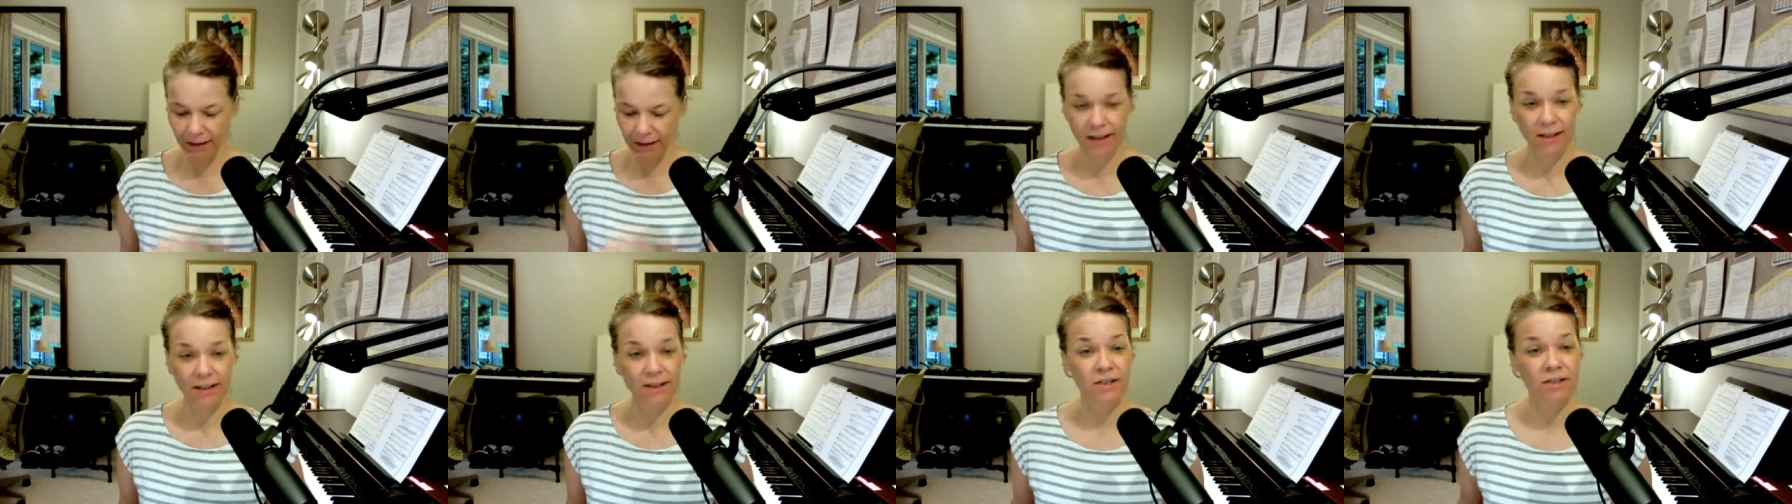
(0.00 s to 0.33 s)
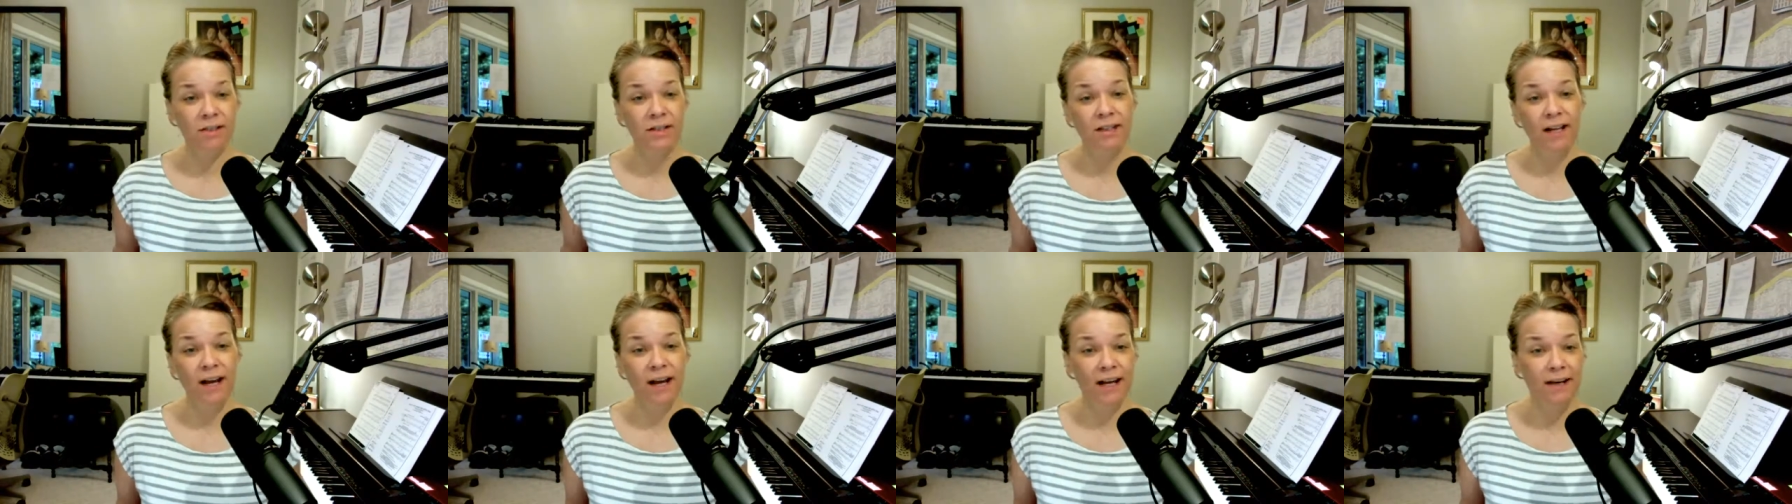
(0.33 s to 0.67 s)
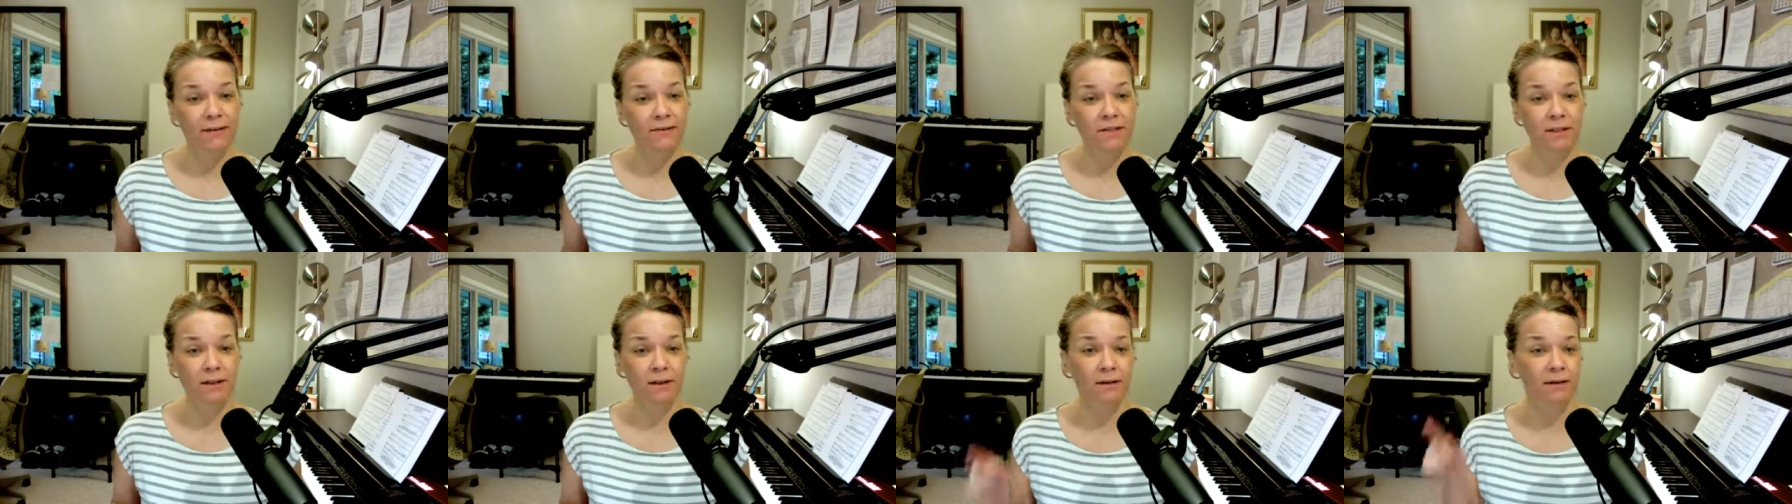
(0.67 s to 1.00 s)
she
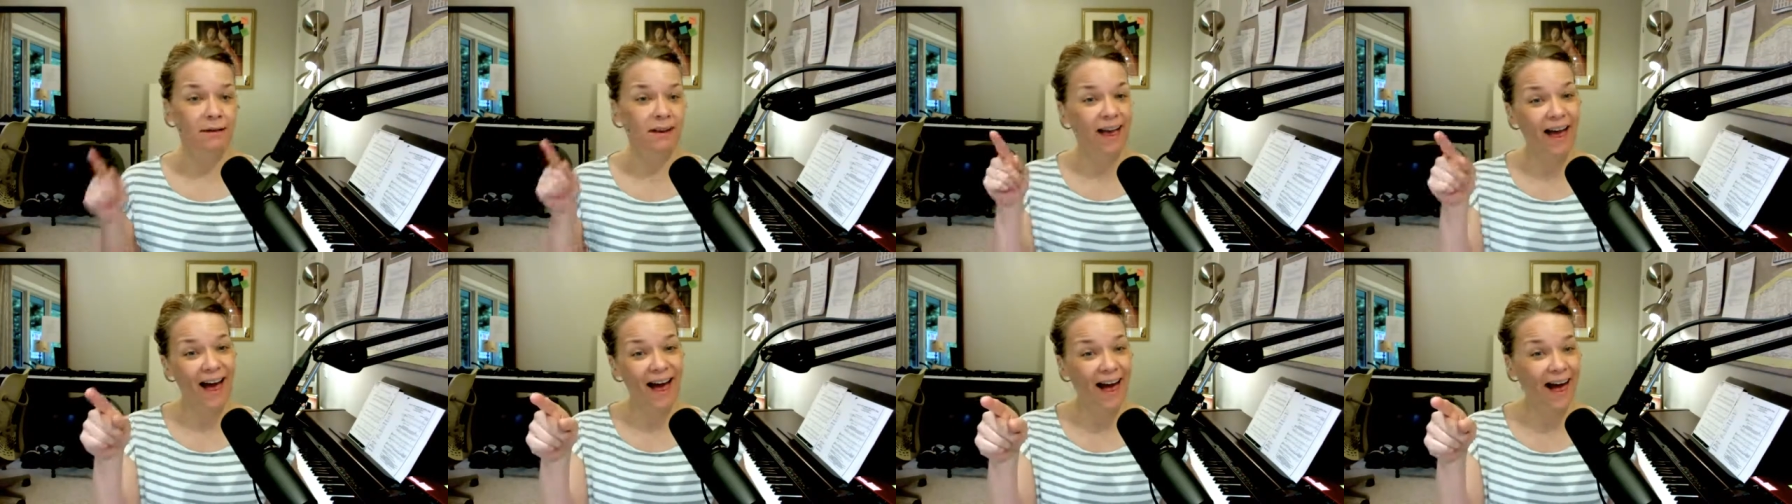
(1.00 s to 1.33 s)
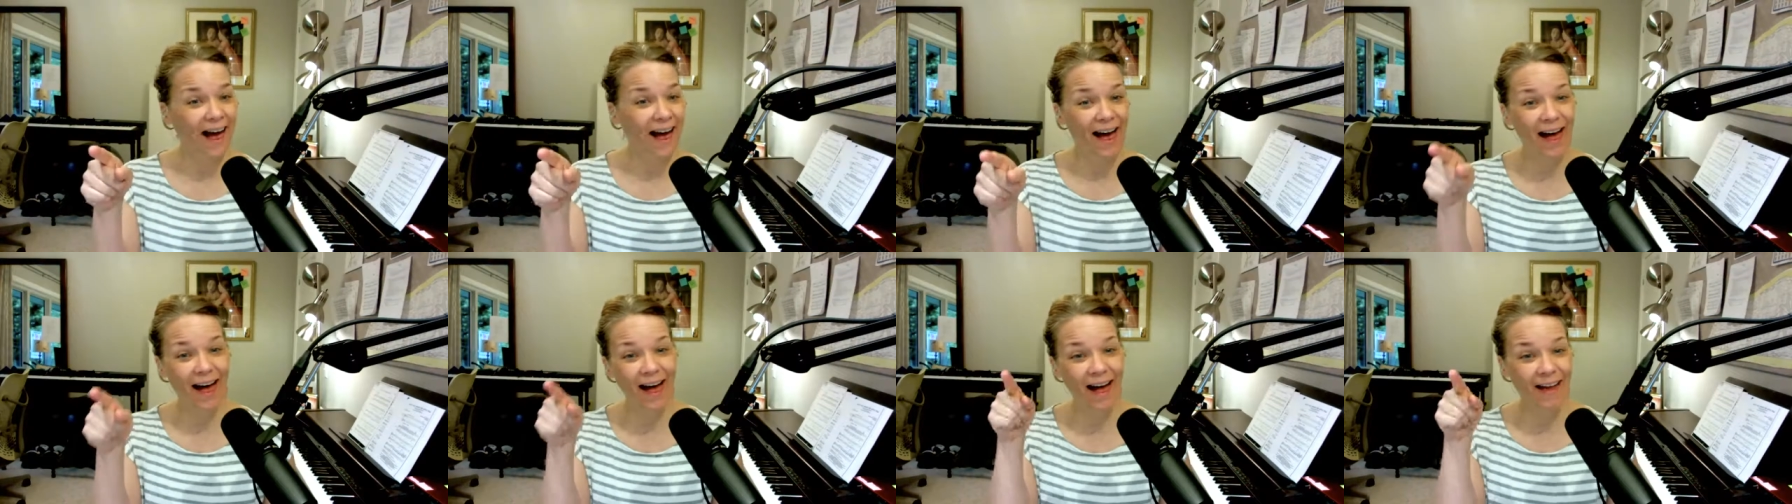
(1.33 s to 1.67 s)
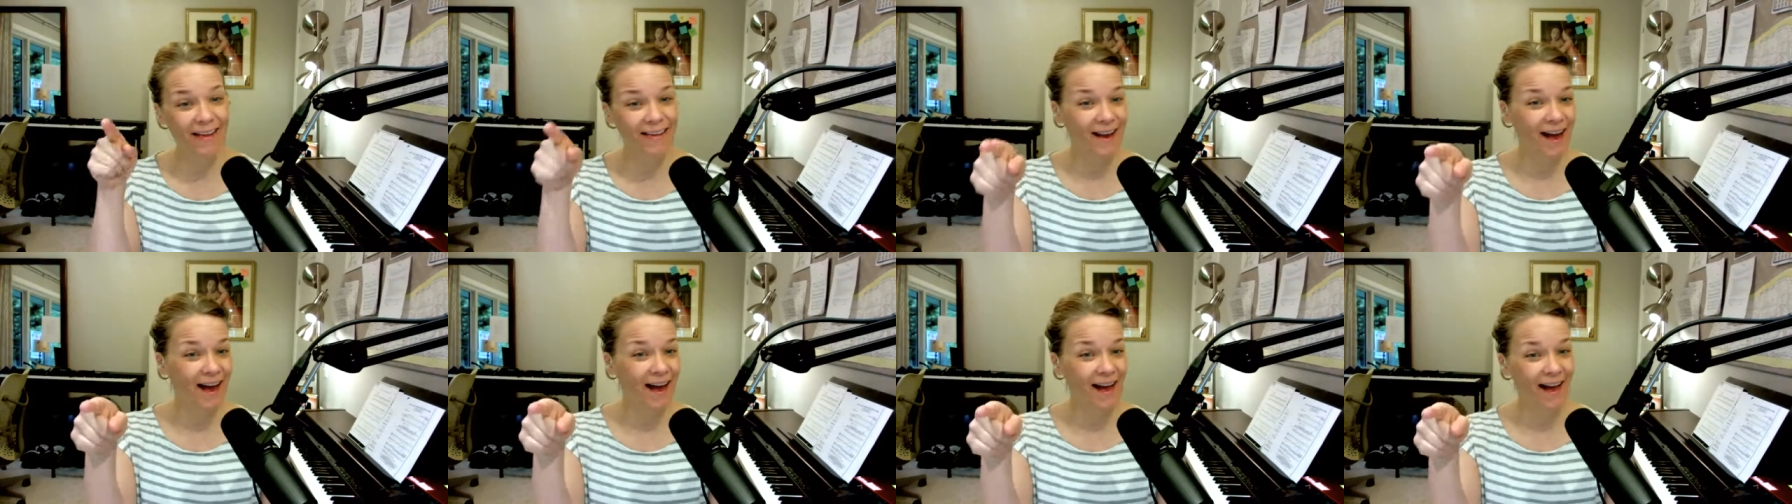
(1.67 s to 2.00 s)
loves you. Yeah,
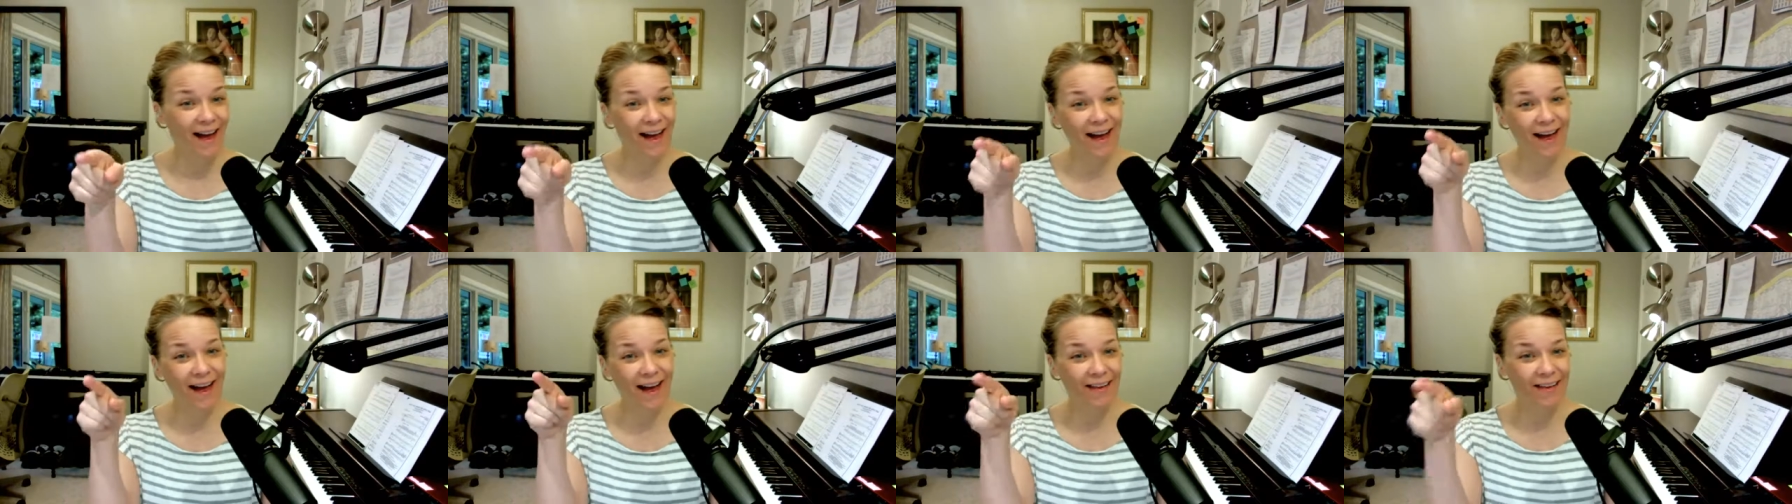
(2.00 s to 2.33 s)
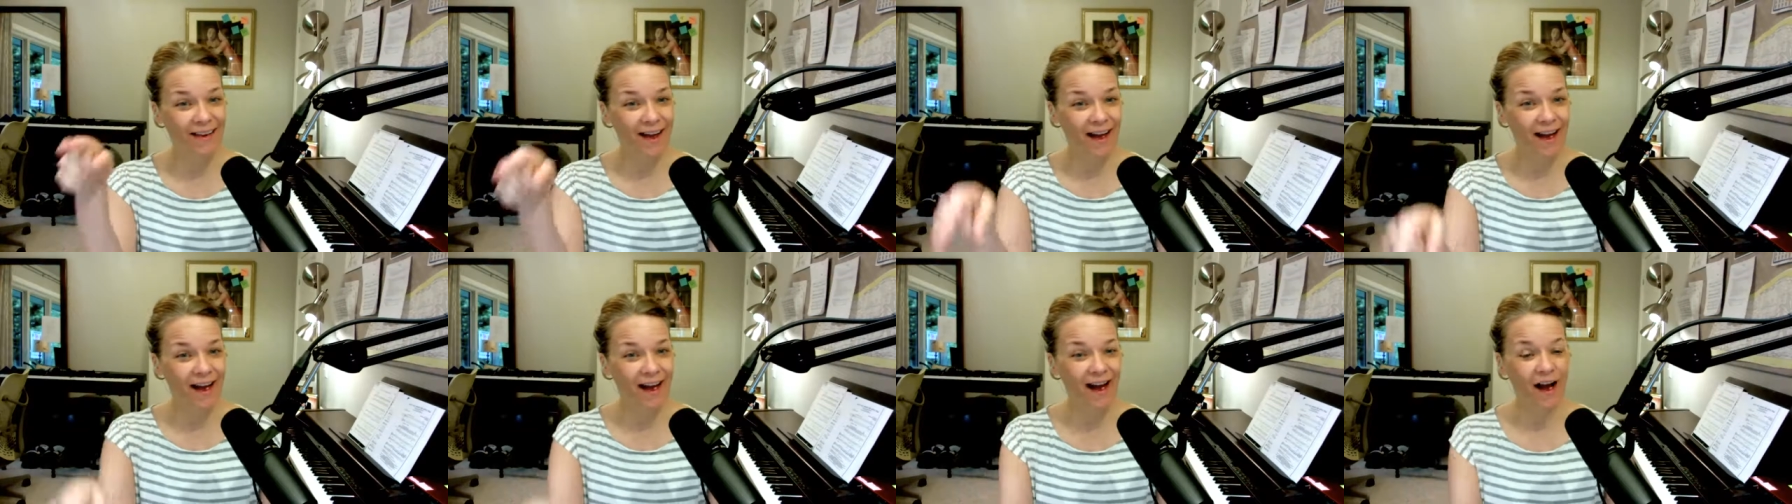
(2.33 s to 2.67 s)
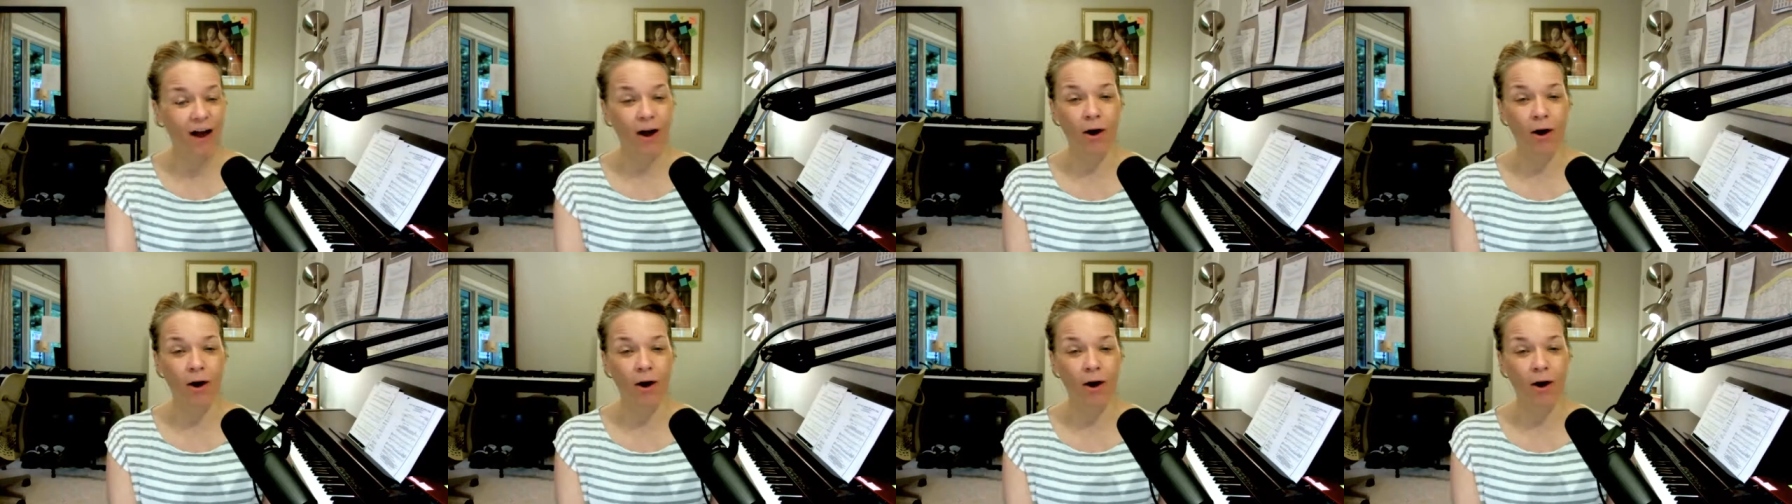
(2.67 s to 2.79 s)
yeah, yeah.